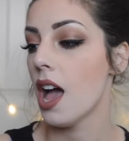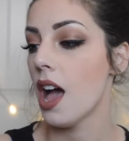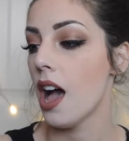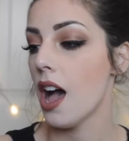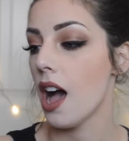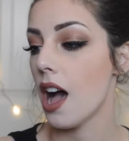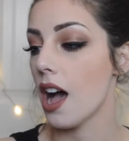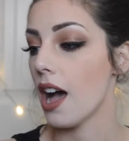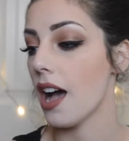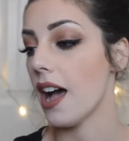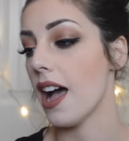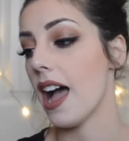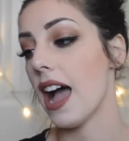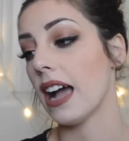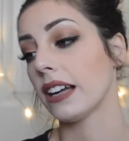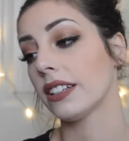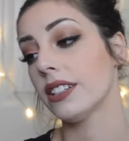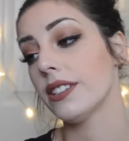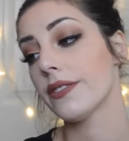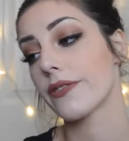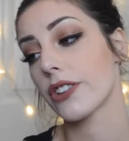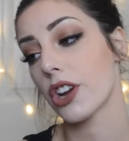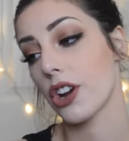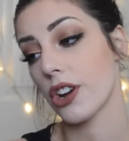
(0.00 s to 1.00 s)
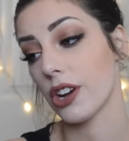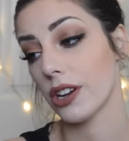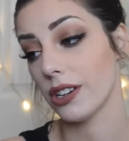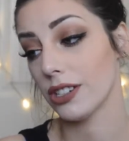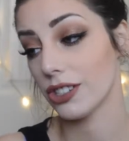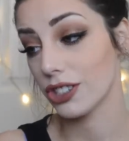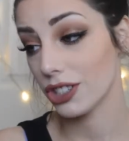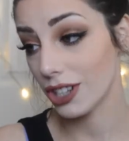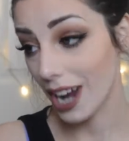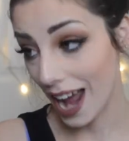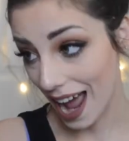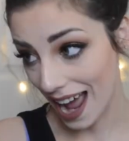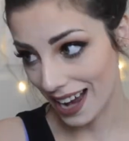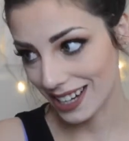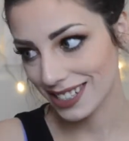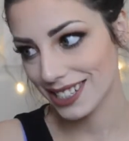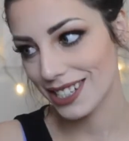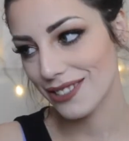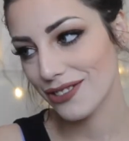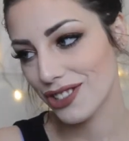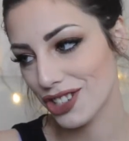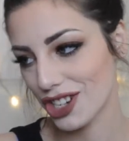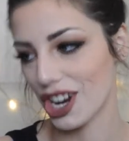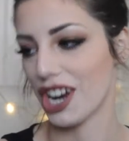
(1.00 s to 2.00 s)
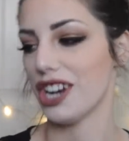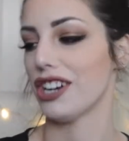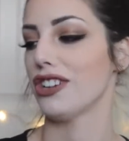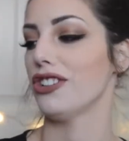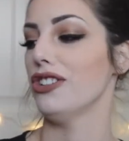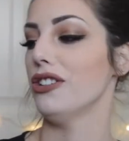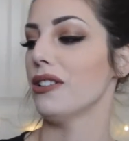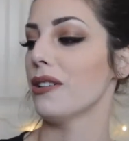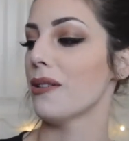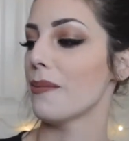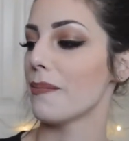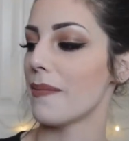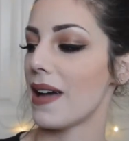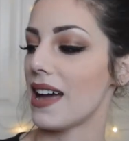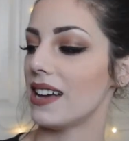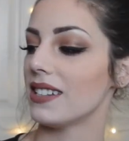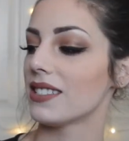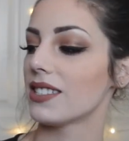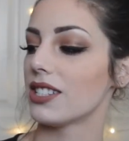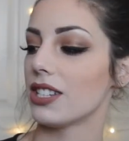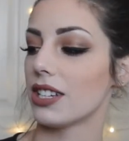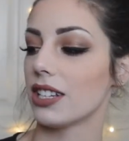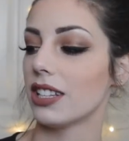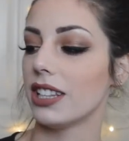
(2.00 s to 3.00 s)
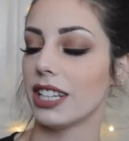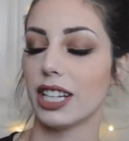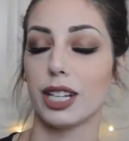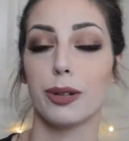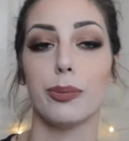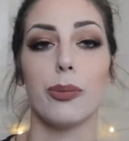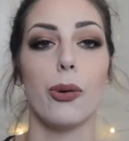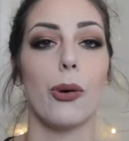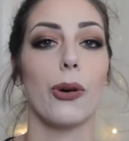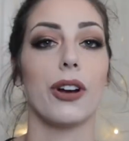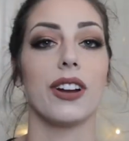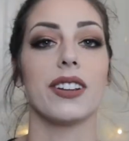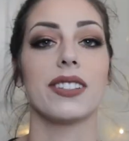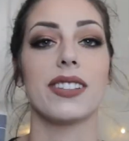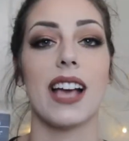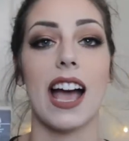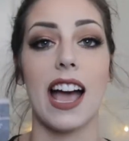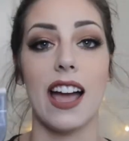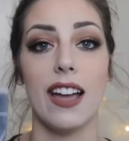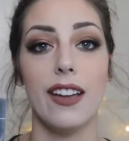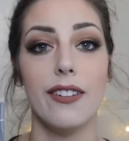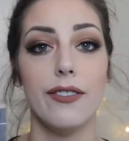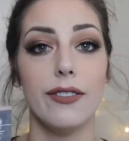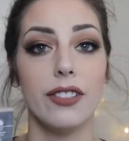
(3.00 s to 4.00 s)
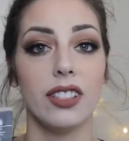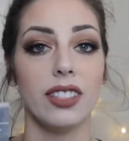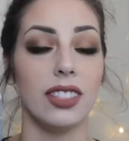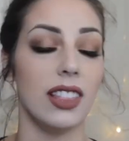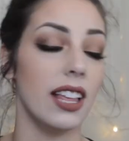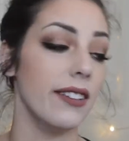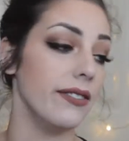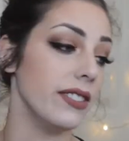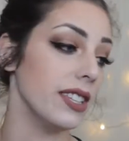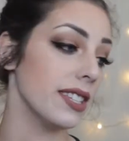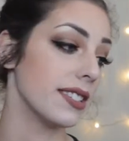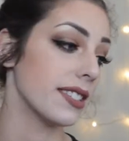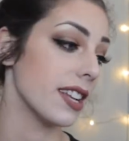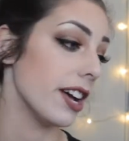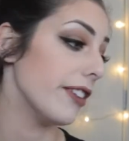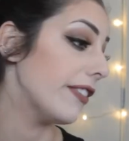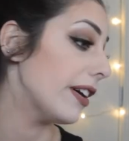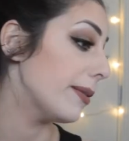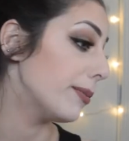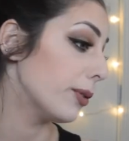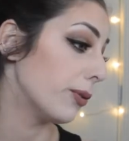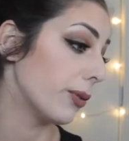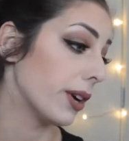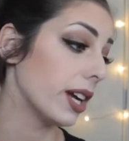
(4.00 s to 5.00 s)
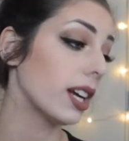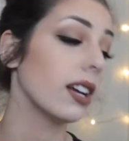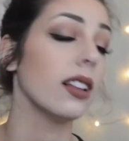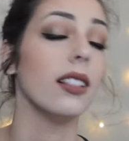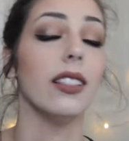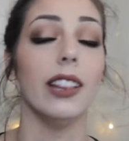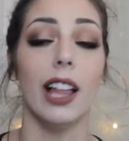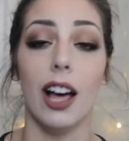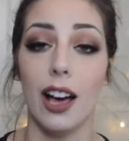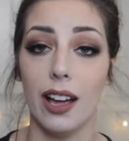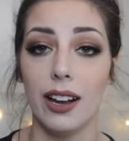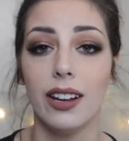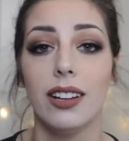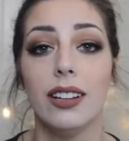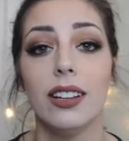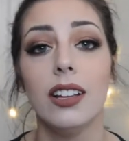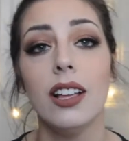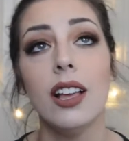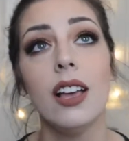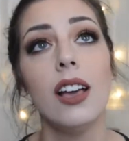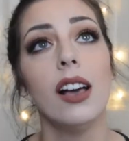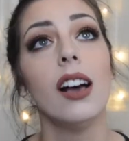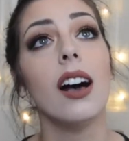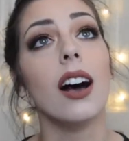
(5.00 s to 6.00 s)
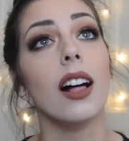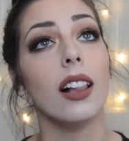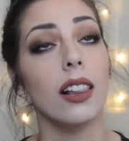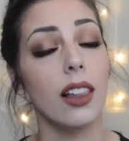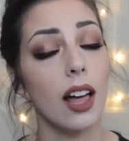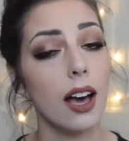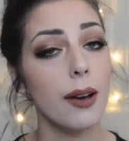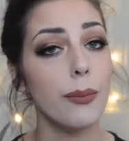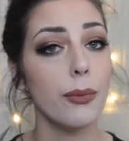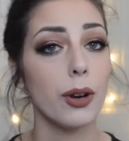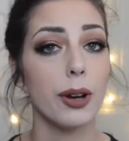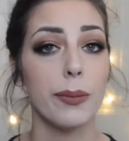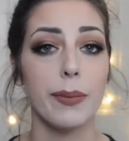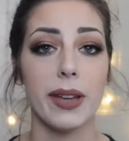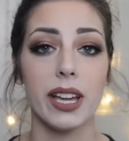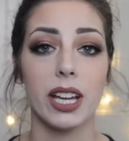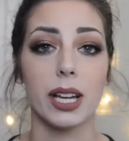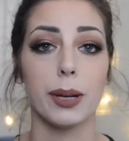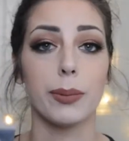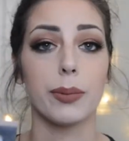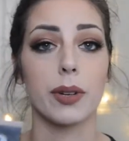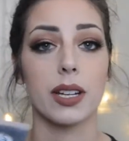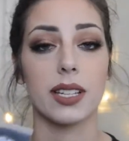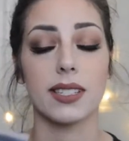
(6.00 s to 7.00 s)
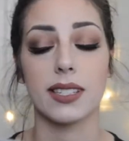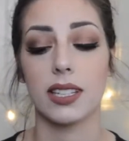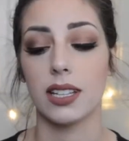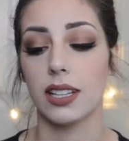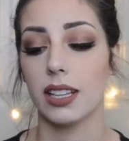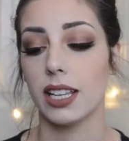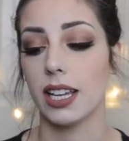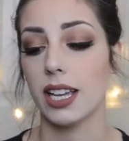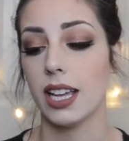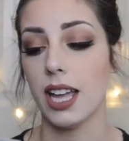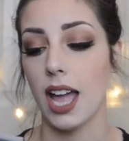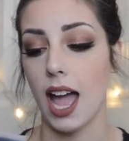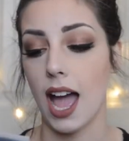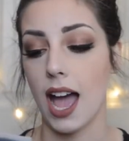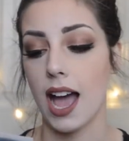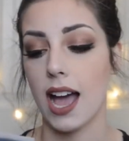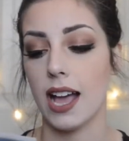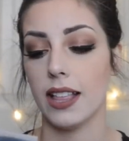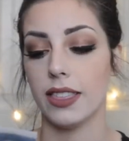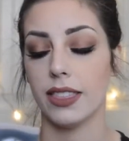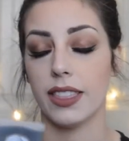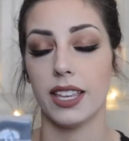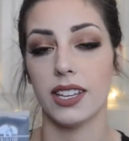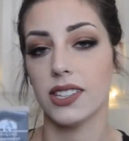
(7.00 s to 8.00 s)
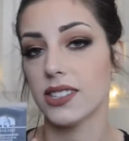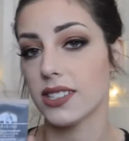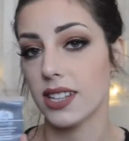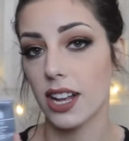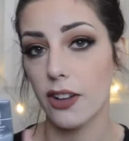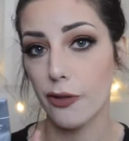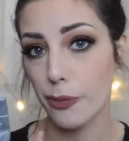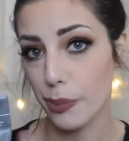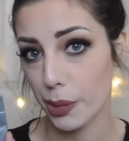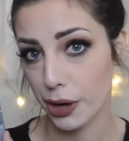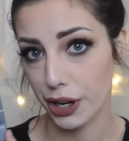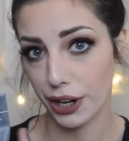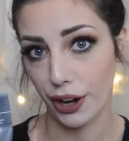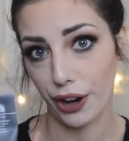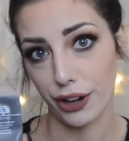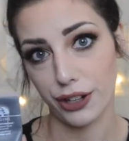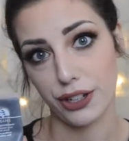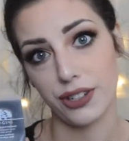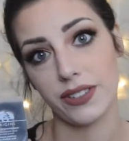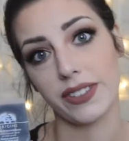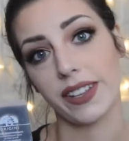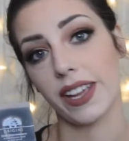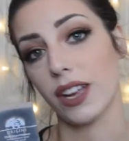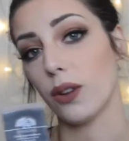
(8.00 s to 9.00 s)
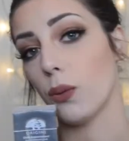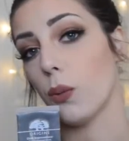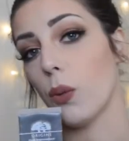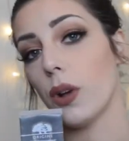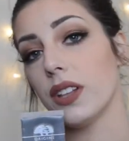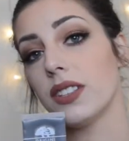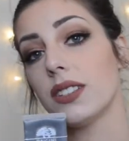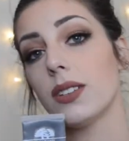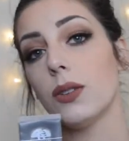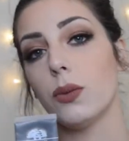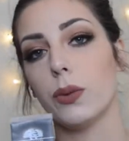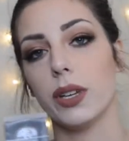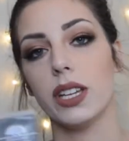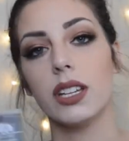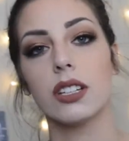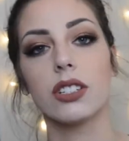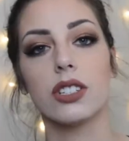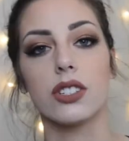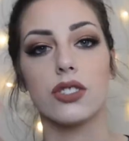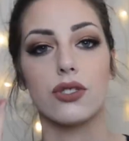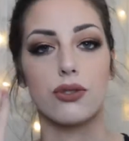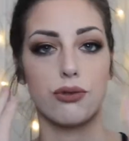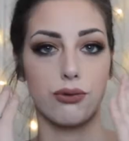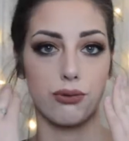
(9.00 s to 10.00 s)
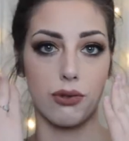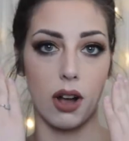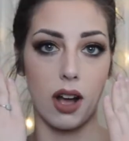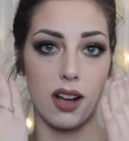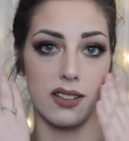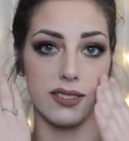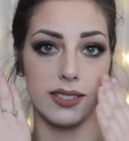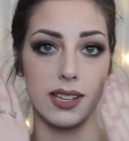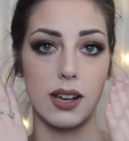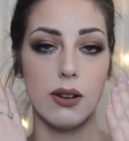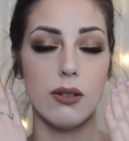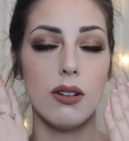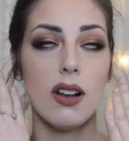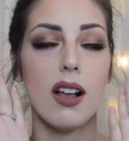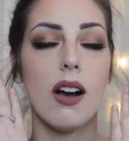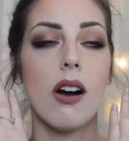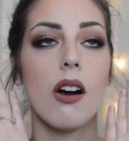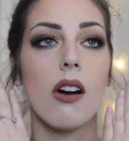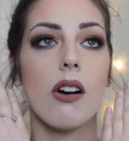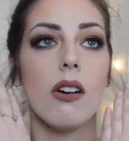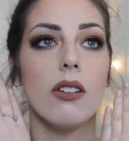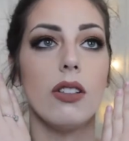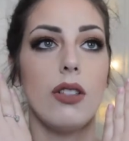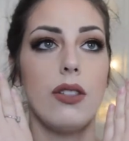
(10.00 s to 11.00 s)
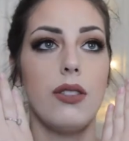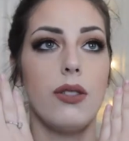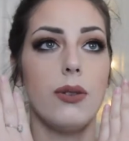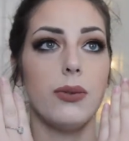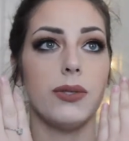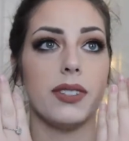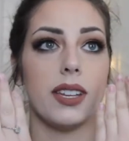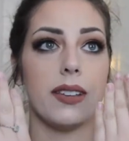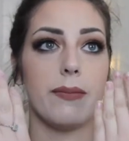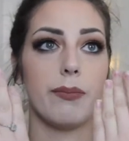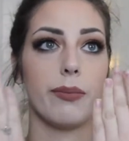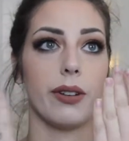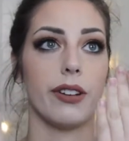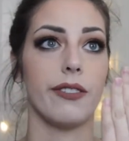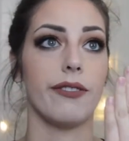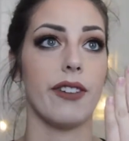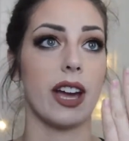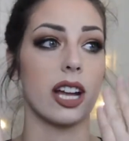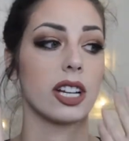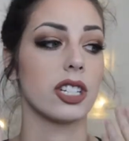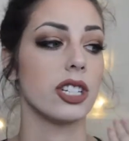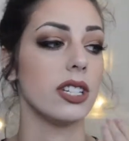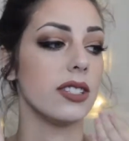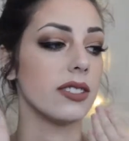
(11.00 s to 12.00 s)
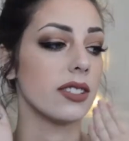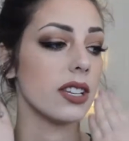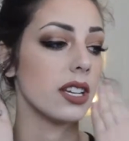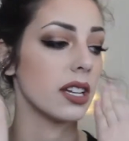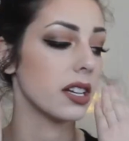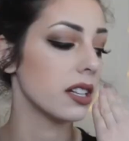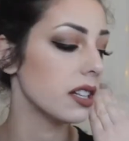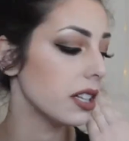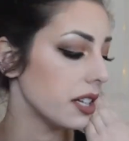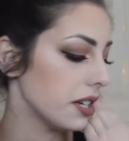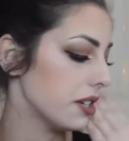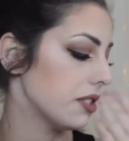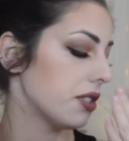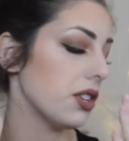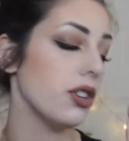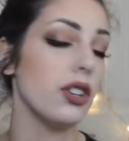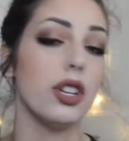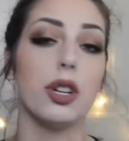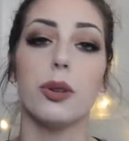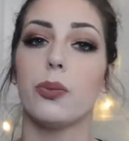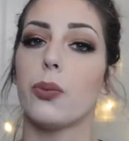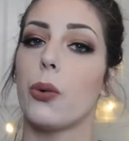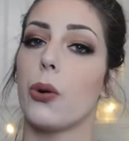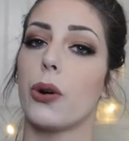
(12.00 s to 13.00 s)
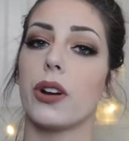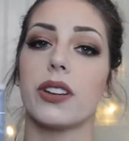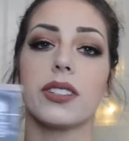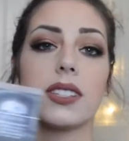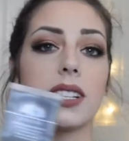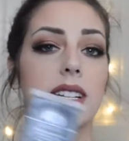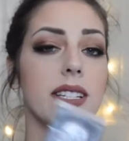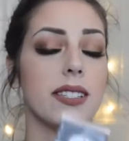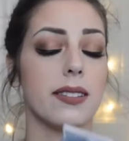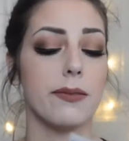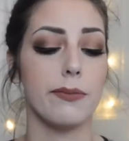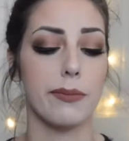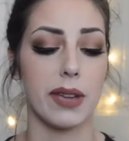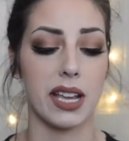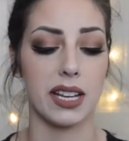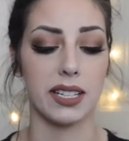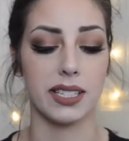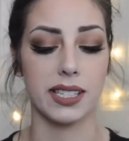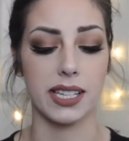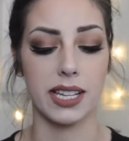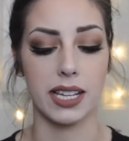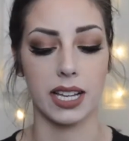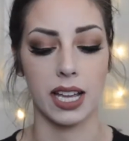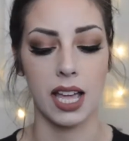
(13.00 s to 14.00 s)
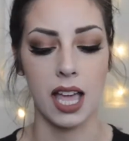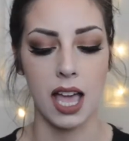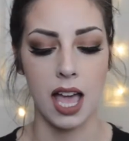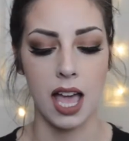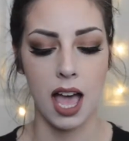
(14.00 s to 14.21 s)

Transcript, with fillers: uh, Active active charcoal mask to clear pores. I love this stuff. I've been wearing a lot a lot more makeup recently and this stuff putting on your skin once a week just draws out all of those imperfections. It clears out your pores. It's amazing.